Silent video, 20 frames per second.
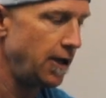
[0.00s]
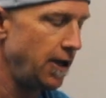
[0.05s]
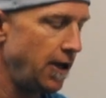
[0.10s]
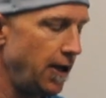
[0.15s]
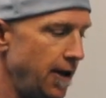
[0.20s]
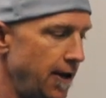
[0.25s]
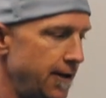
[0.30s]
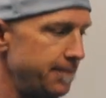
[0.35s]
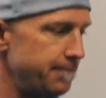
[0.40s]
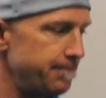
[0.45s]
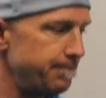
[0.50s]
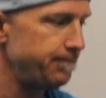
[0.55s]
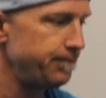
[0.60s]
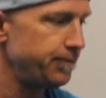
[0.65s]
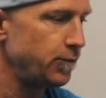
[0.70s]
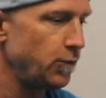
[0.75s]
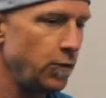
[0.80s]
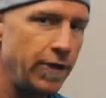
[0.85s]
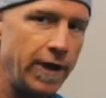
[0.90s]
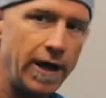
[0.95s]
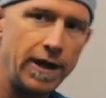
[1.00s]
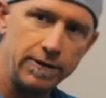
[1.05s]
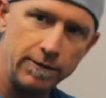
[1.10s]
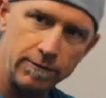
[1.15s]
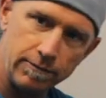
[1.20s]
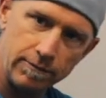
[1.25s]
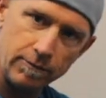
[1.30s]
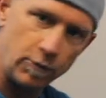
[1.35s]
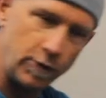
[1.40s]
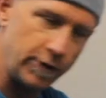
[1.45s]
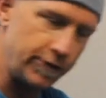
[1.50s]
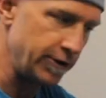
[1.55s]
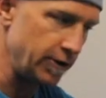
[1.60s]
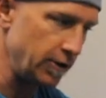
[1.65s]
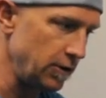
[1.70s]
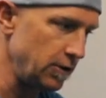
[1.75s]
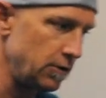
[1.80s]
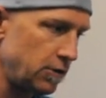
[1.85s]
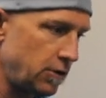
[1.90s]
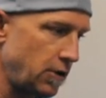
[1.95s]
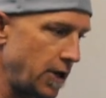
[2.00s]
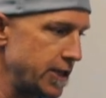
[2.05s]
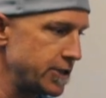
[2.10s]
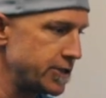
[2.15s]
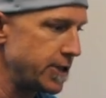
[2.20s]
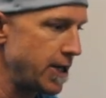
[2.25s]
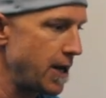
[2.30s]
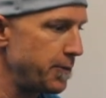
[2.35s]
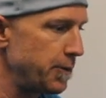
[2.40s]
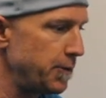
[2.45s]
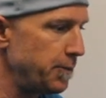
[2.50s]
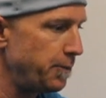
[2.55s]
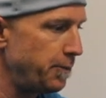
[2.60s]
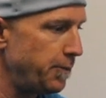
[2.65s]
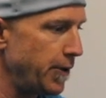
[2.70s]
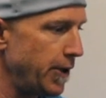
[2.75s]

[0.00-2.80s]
that with the little crash that happened.